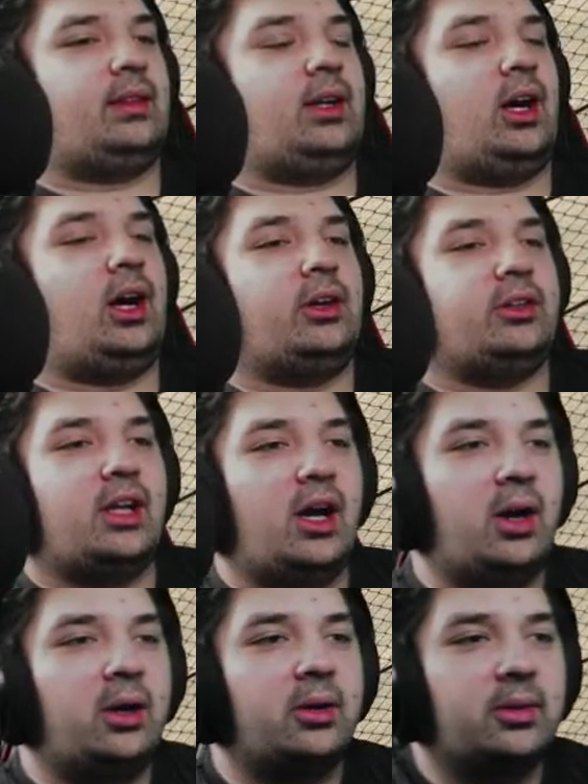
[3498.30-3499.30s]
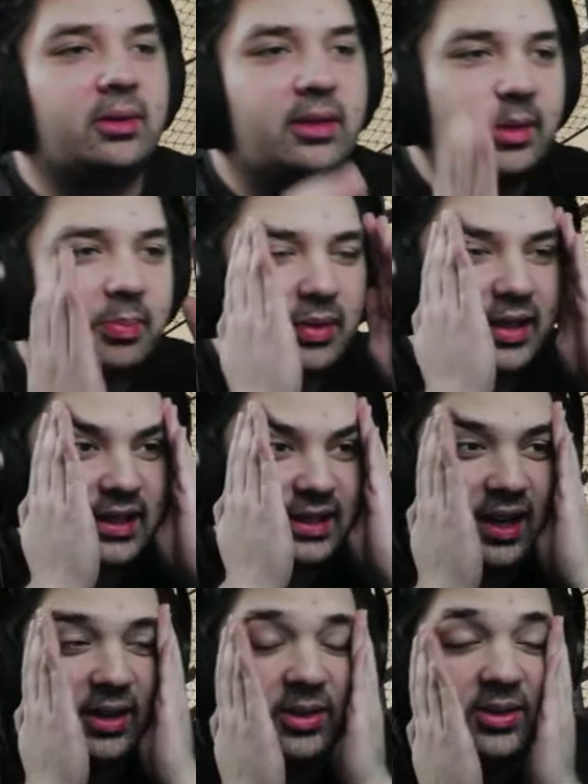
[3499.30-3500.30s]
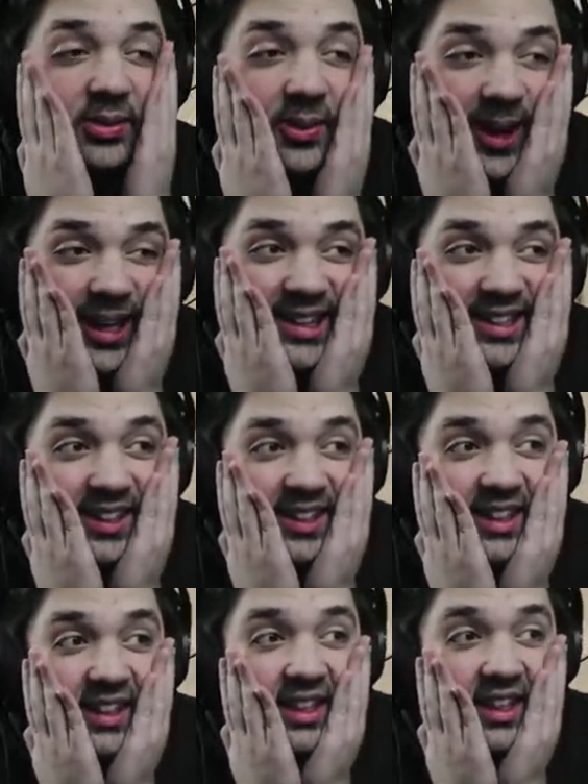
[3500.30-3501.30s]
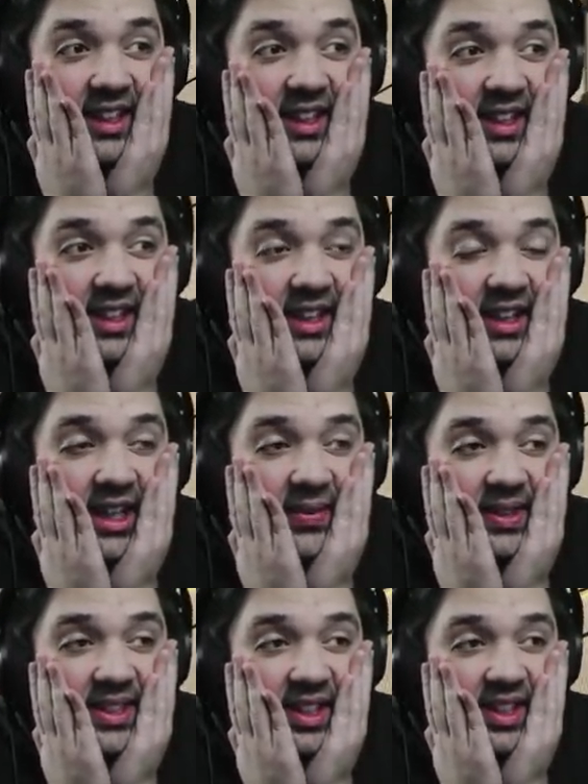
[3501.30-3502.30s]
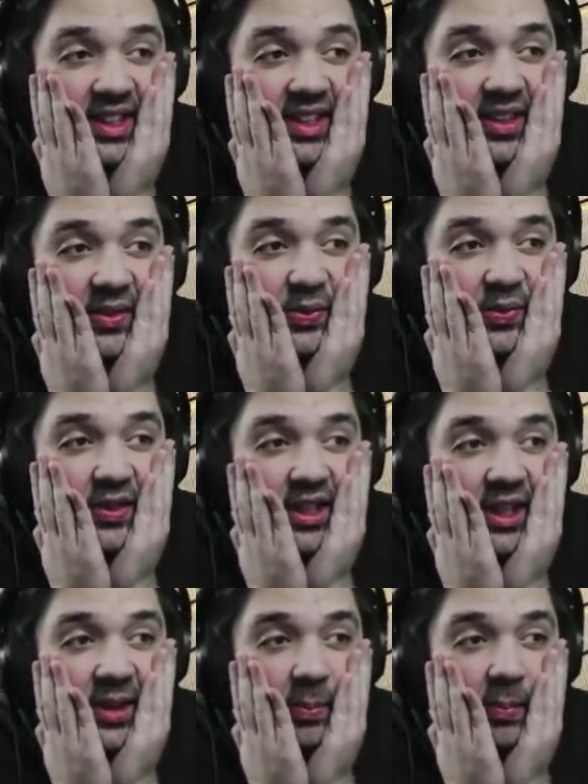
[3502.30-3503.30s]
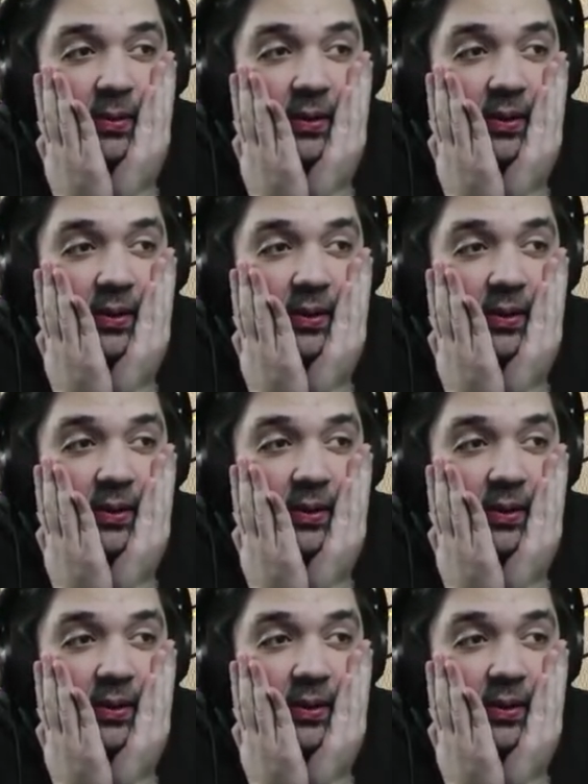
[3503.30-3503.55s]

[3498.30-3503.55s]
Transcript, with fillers: Oh no! He blinked out! What? That was such a good flip!